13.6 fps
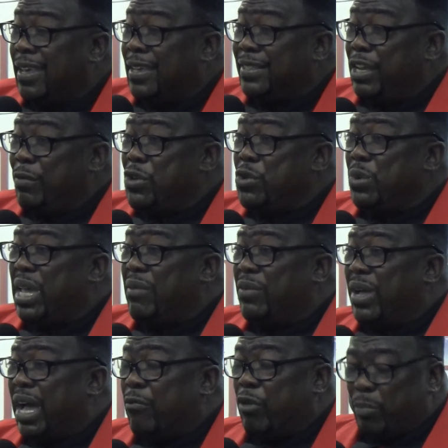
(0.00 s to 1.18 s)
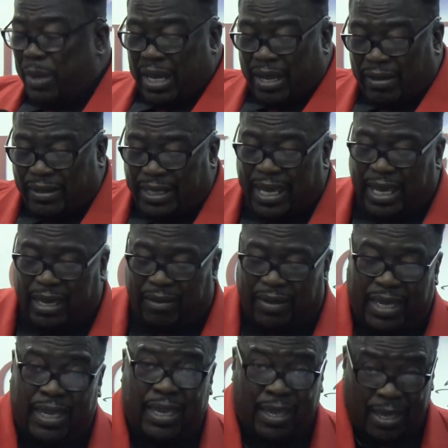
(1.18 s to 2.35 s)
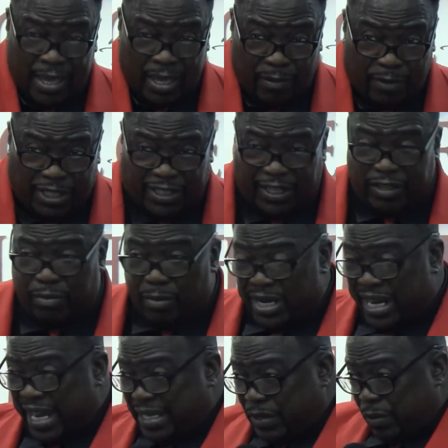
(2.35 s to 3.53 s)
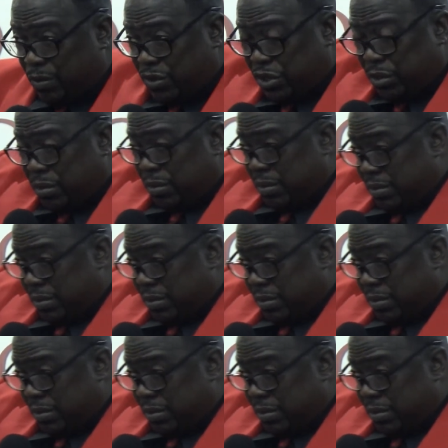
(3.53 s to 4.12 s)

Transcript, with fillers: See, when you give God what belongs to him, which is this money I told you,